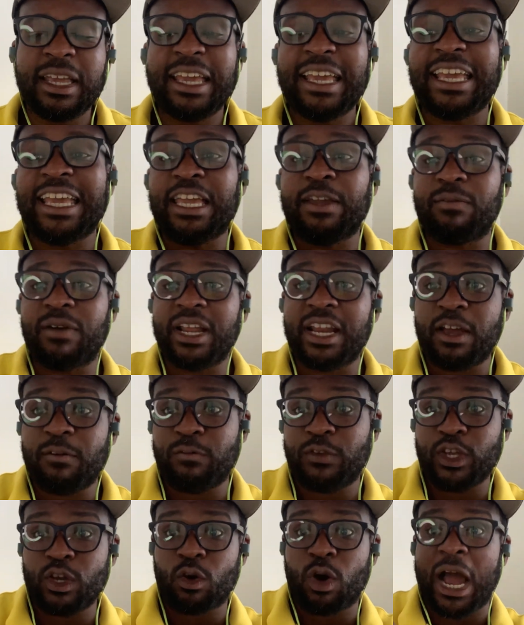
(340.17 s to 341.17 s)
Even
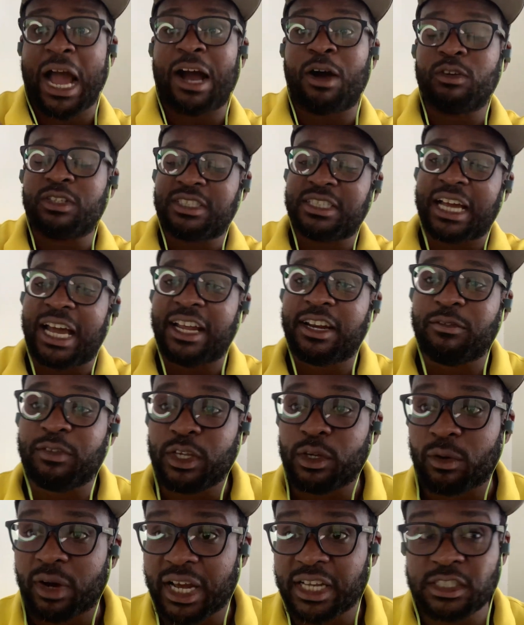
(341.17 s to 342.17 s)
if you're outside of the
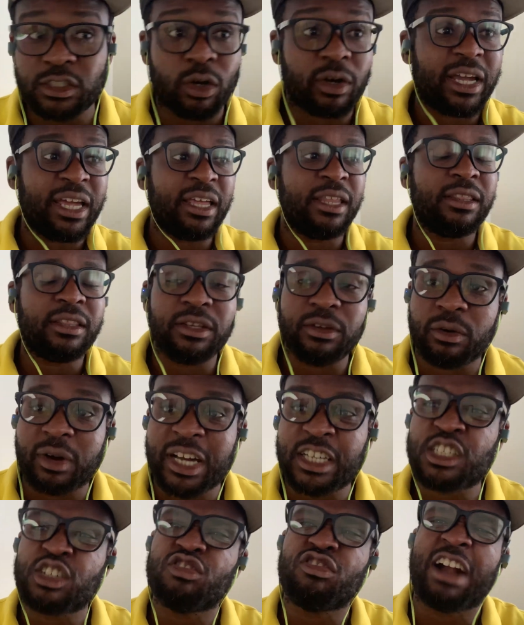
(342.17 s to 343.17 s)
U S or in the U
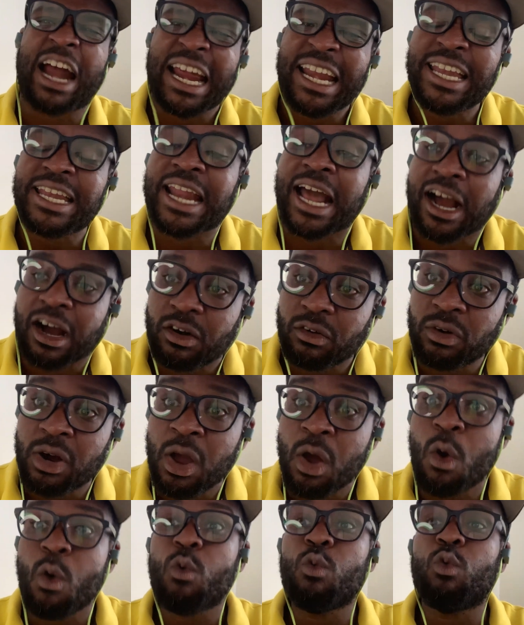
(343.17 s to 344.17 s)
S right now,
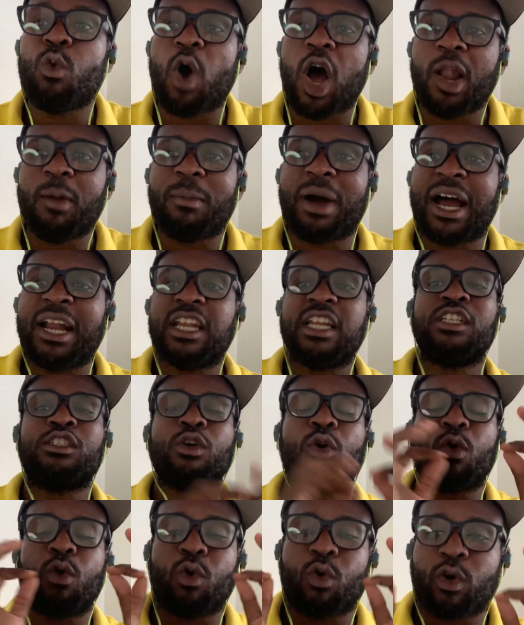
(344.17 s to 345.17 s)
Walmart
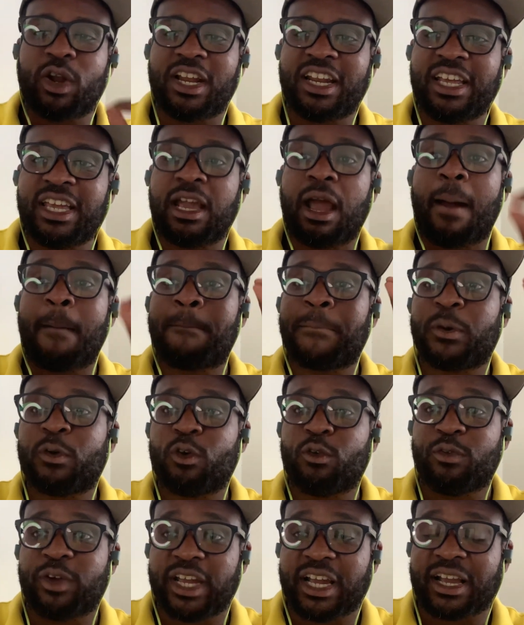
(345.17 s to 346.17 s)
is only
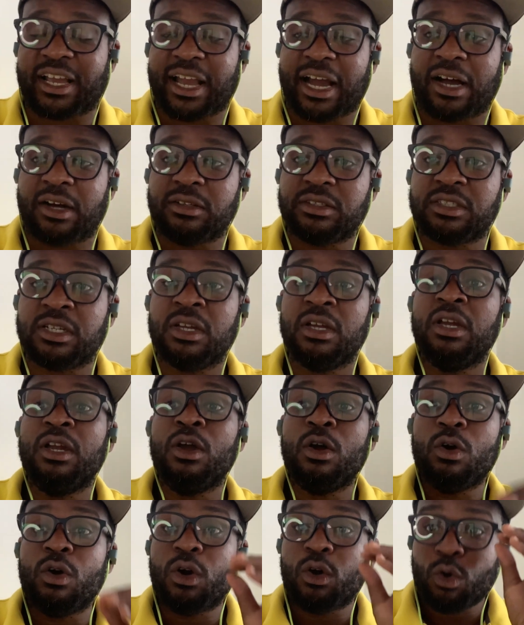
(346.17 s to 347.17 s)
approving accounts
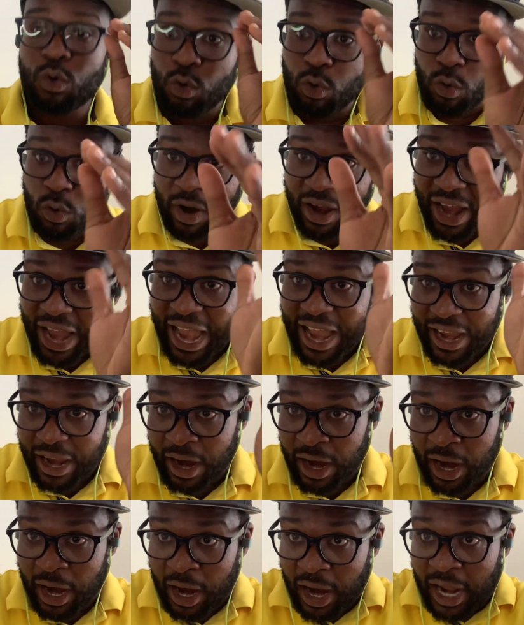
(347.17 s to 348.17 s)
who
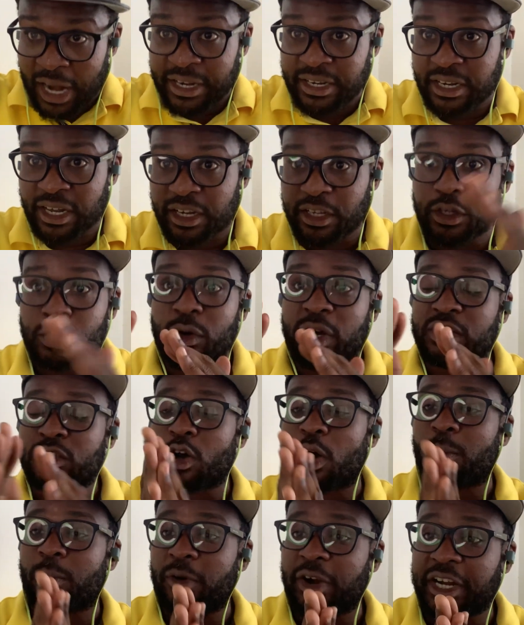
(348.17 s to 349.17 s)
are under U S
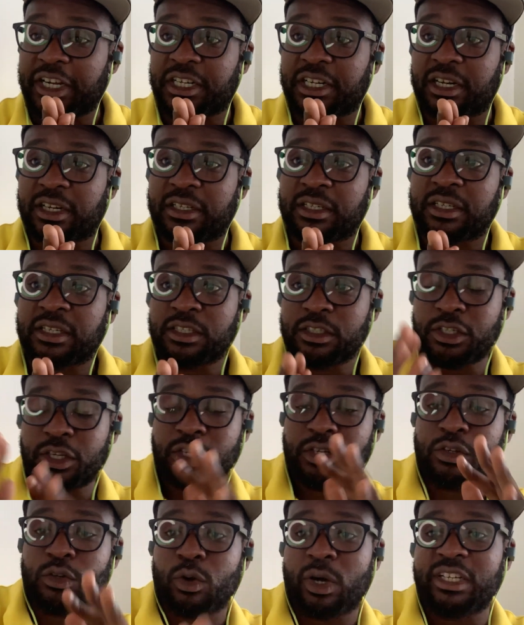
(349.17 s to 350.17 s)
corporation. So
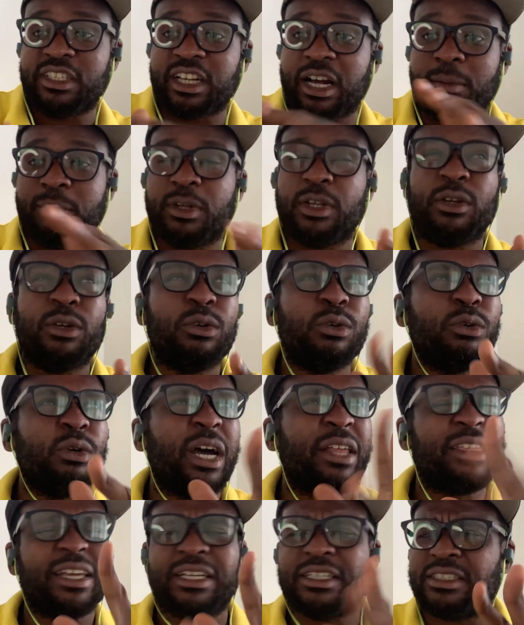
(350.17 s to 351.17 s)
you do a W,
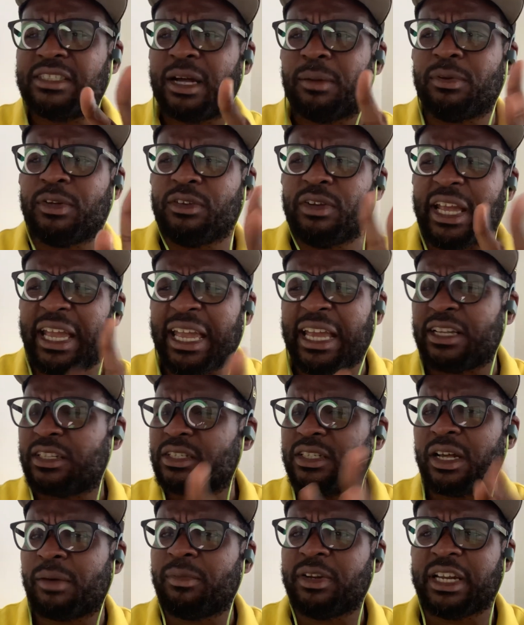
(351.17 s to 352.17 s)
I think it's W eight or
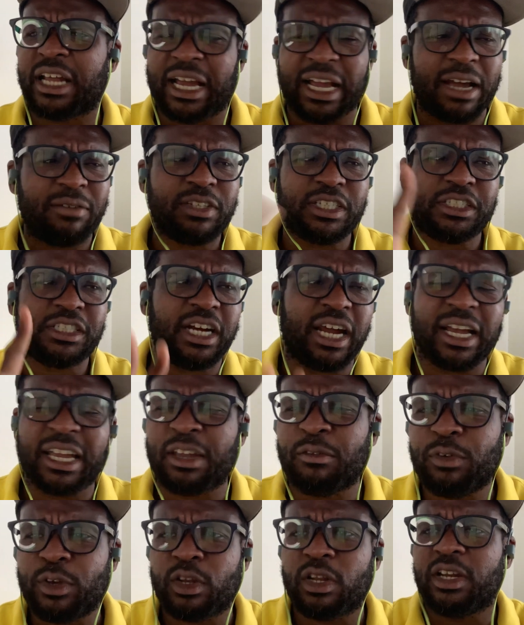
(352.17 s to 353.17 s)
W nine, I have to check.
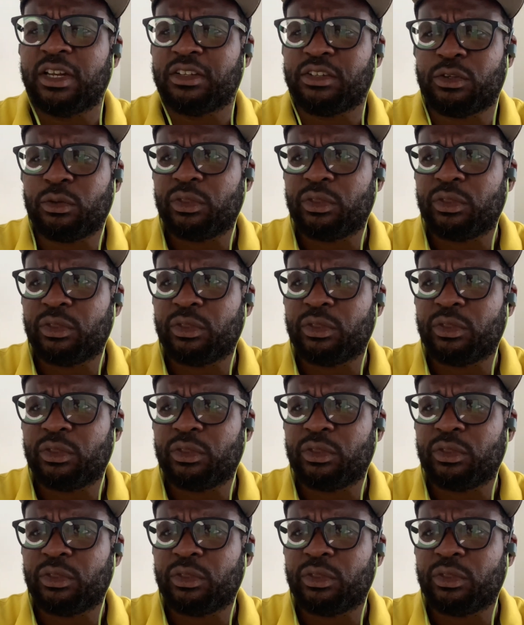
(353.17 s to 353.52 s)
If you do